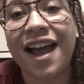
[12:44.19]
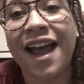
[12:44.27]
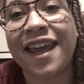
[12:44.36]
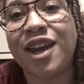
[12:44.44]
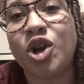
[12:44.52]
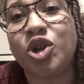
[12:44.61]

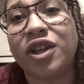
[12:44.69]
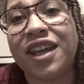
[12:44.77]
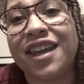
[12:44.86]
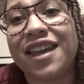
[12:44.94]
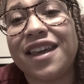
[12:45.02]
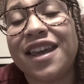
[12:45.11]
I can
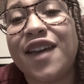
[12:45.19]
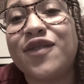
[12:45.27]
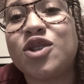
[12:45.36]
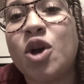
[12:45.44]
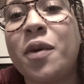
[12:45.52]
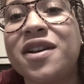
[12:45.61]
only give
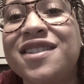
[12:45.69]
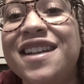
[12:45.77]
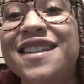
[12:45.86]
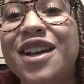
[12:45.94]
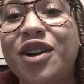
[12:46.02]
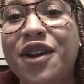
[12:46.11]
so much
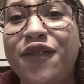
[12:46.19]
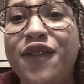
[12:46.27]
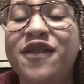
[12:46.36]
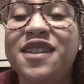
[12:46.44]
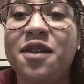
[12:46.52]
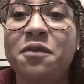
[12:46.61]
detail in a
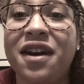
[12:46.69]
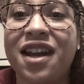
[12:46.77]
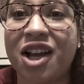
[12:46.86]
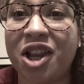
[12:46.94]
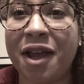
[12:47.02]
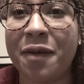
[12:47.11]
15-minute
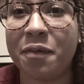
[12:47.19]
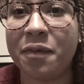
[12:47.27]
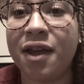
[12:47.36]
clip,